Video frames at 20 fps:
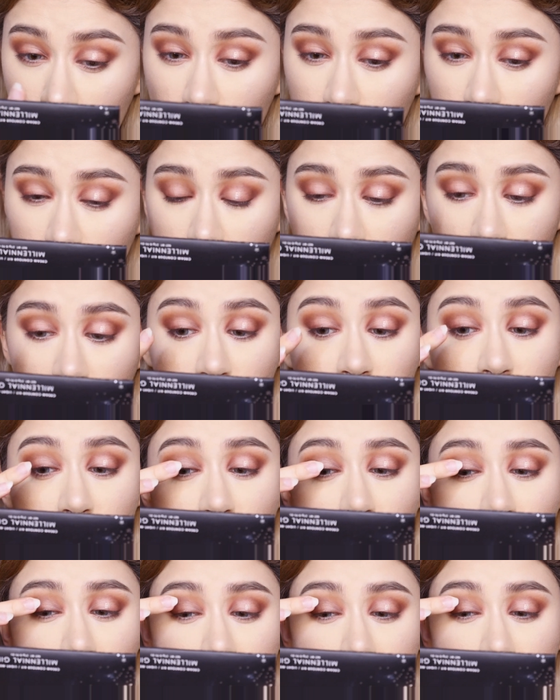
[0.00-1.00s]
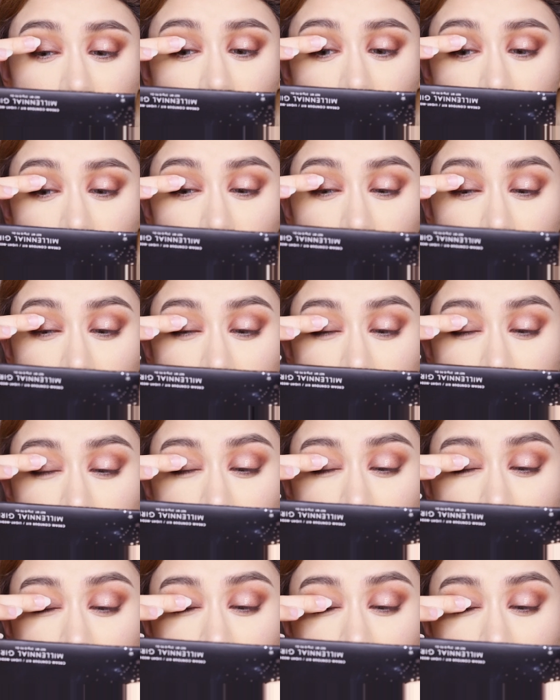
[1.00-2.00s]
okay, a little goes a long way. I think
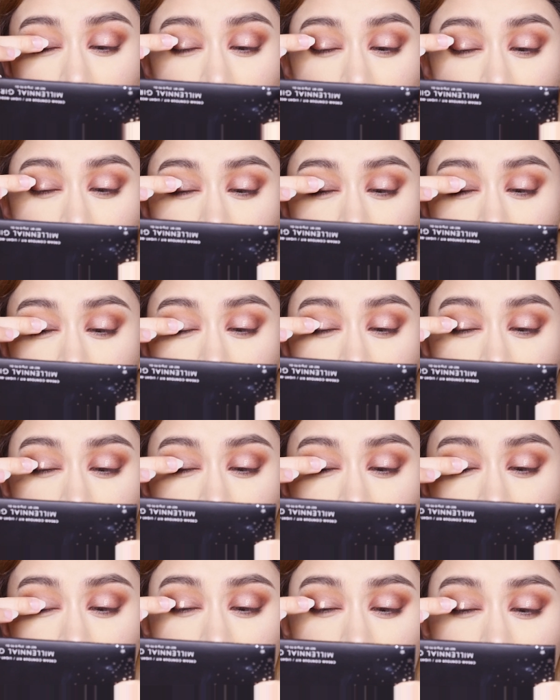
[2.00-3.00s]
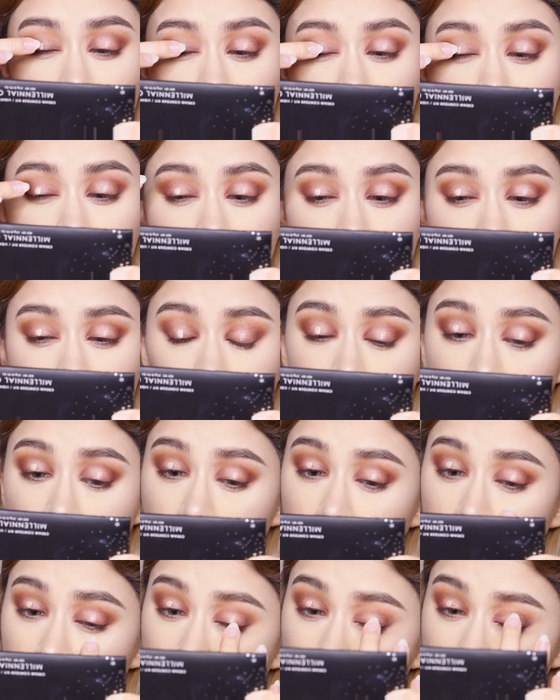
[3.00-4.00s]
I can, yeah,
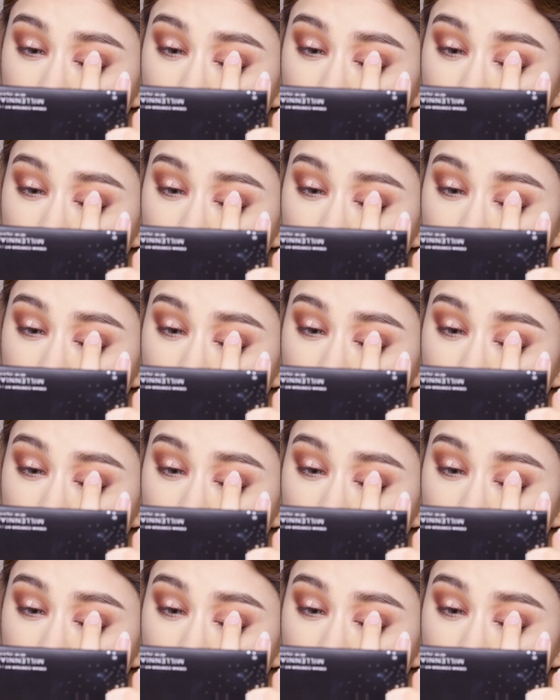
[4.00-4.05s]
okay.